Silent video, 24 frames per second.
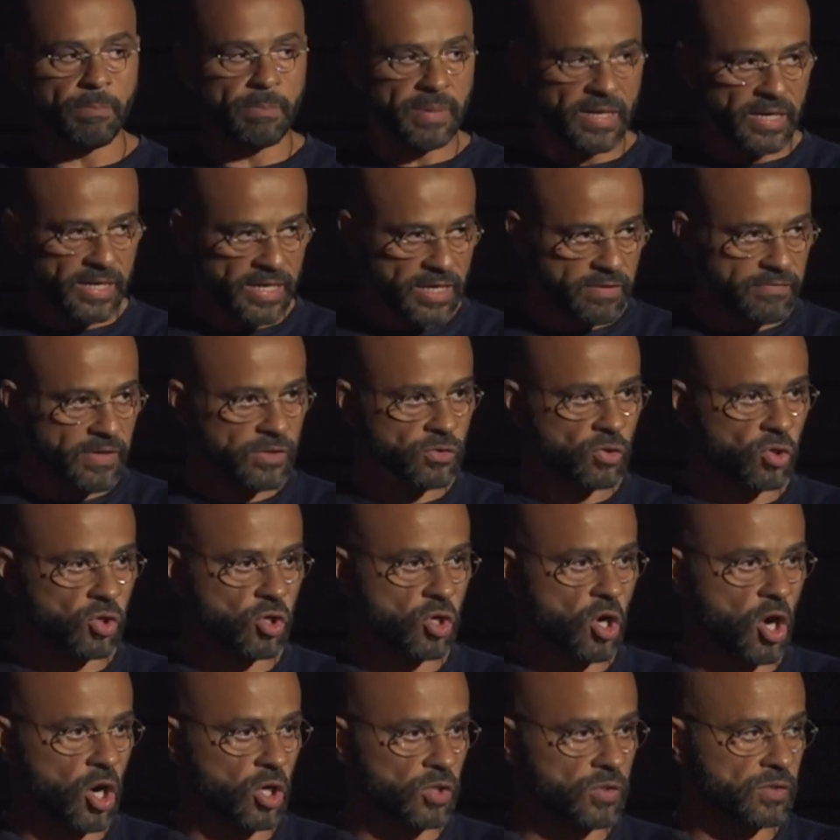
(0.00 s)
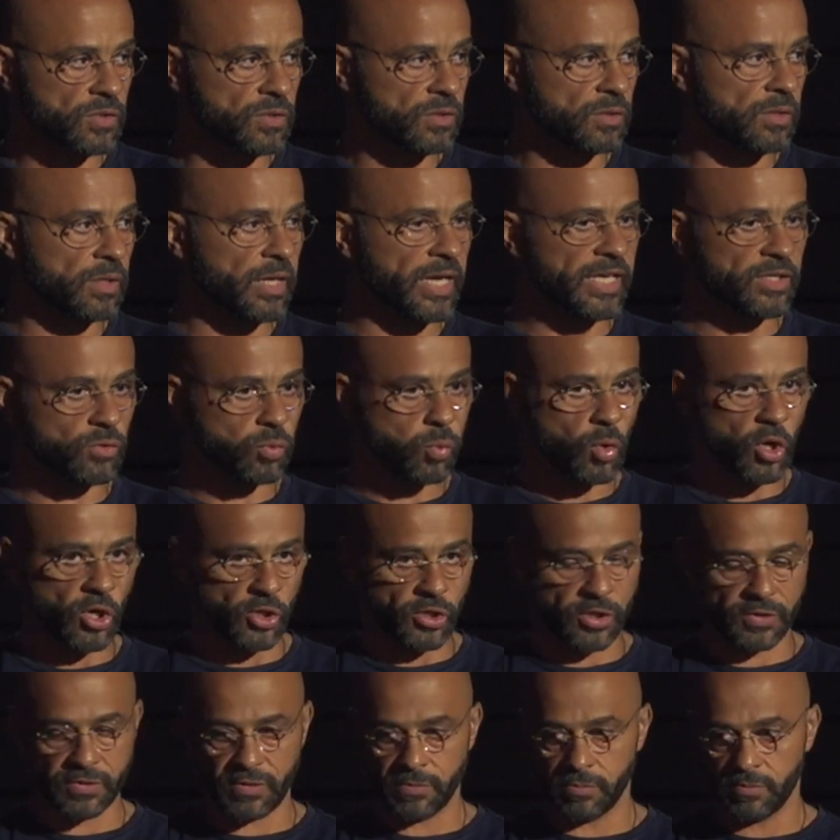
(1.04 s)
believe it or not, it
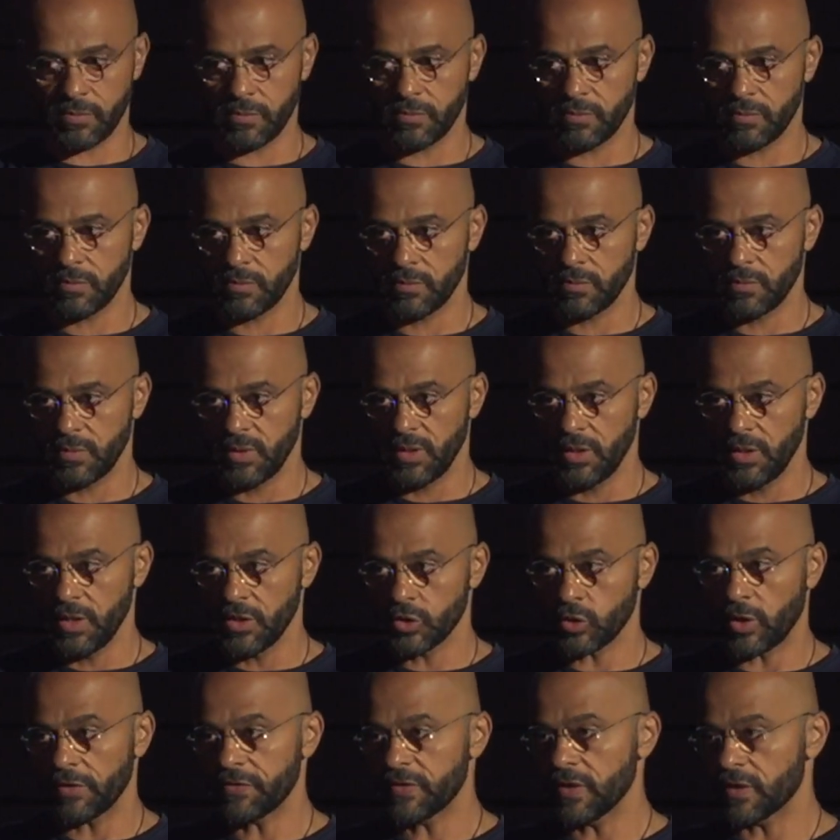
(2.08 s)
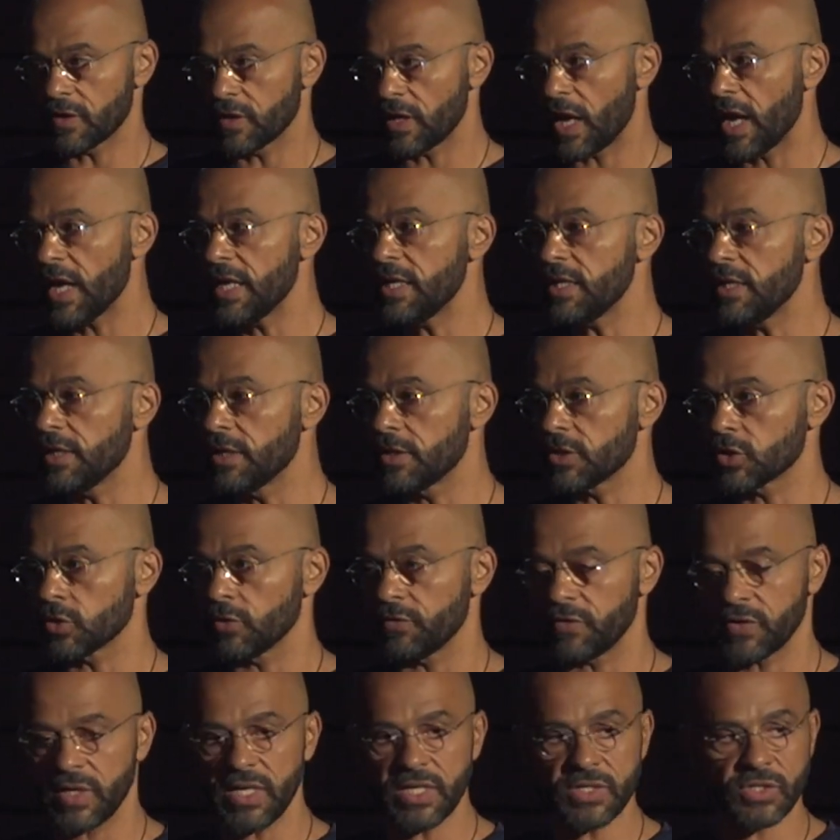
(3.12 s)
worked. So after 9 years
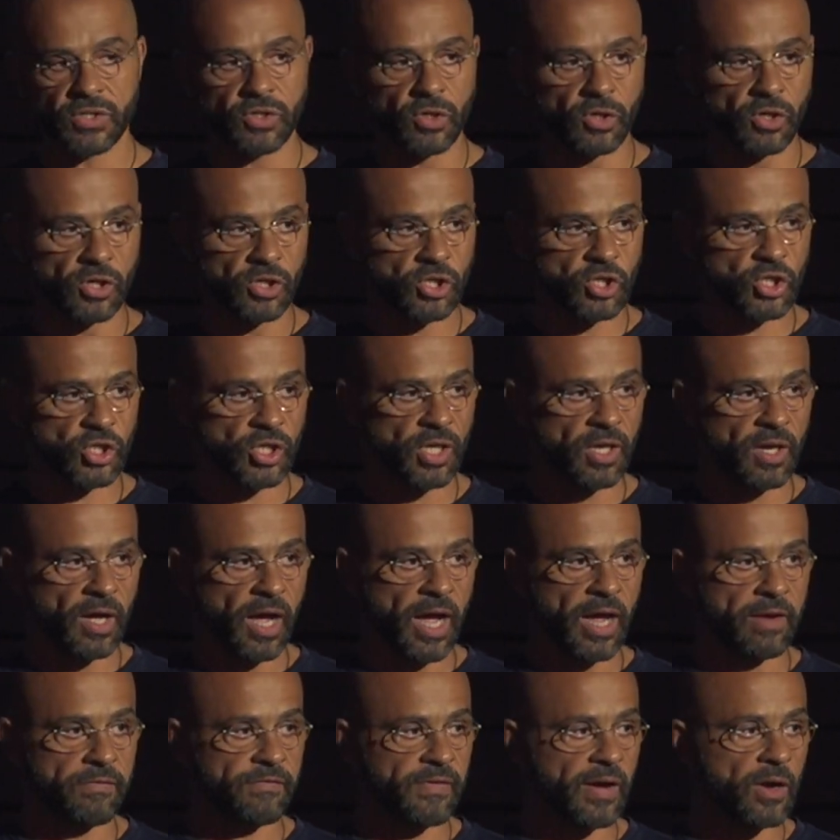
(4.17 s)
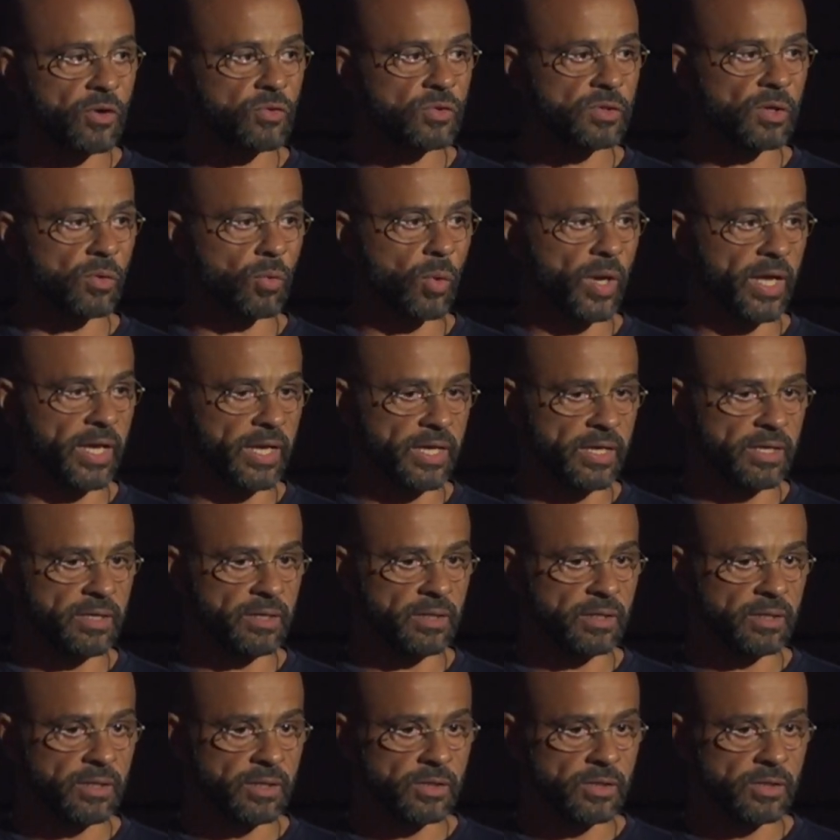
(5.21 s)
of research, I found a way